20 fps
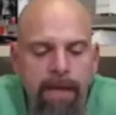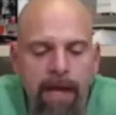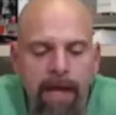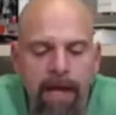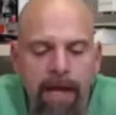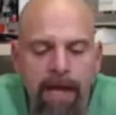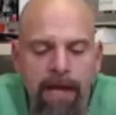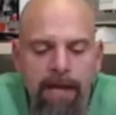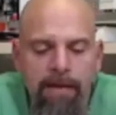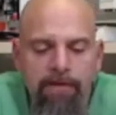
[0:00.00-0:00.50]

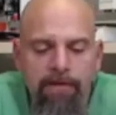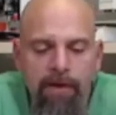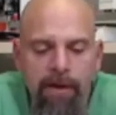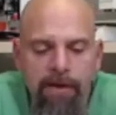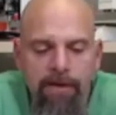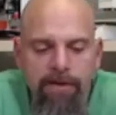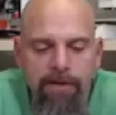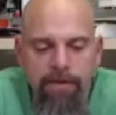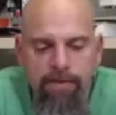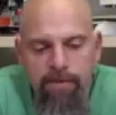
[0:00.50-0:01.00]
And so I
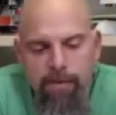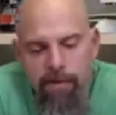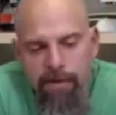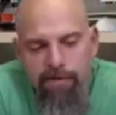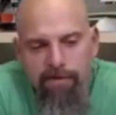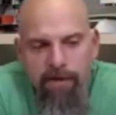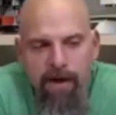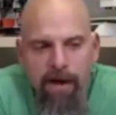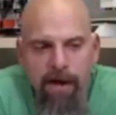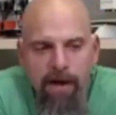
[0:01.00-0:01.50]
can ship
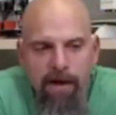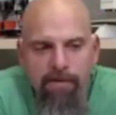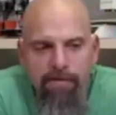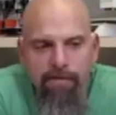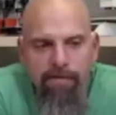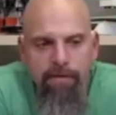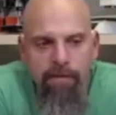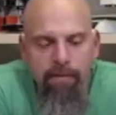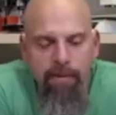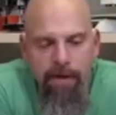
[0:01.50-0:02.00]
25,
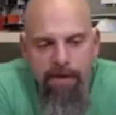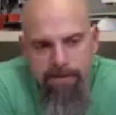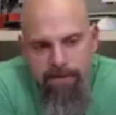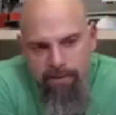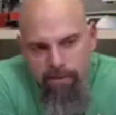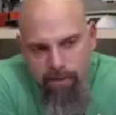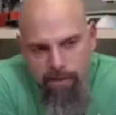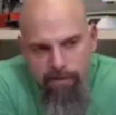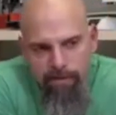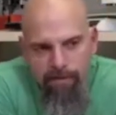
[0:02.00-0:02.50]
a box of
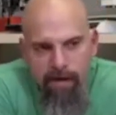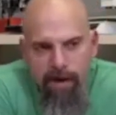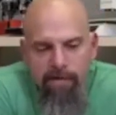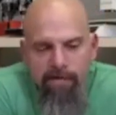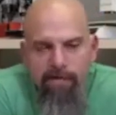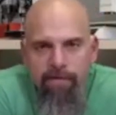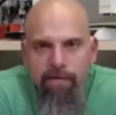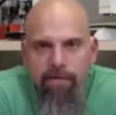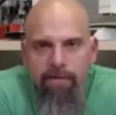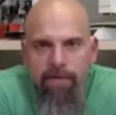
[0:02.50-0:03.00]
25
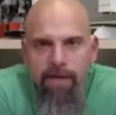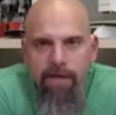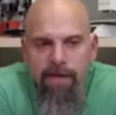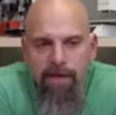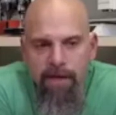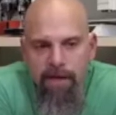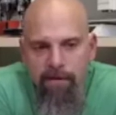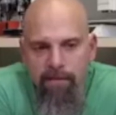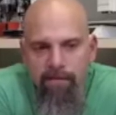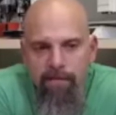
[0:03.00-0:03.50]
of everything you
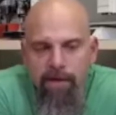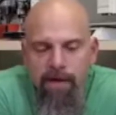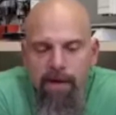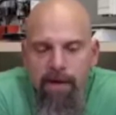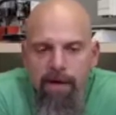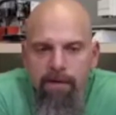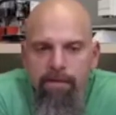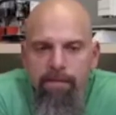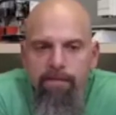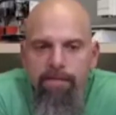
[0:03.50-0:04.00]
need over
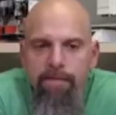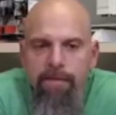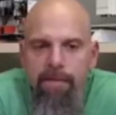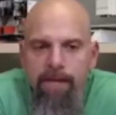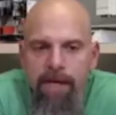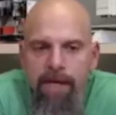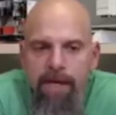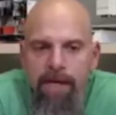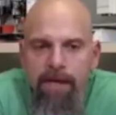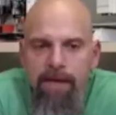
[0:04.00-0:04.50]
there.
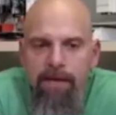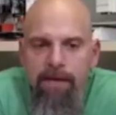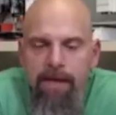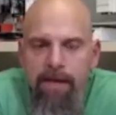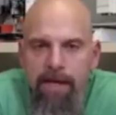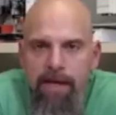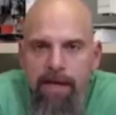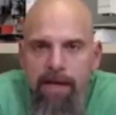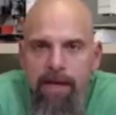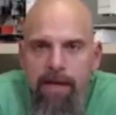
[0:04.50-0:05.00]
They can
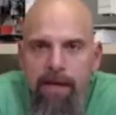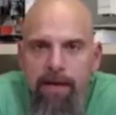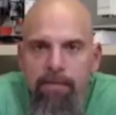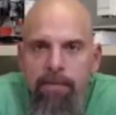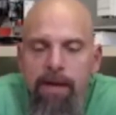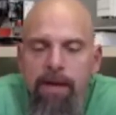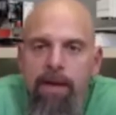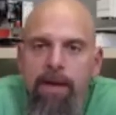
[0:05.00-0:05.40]
kit it up.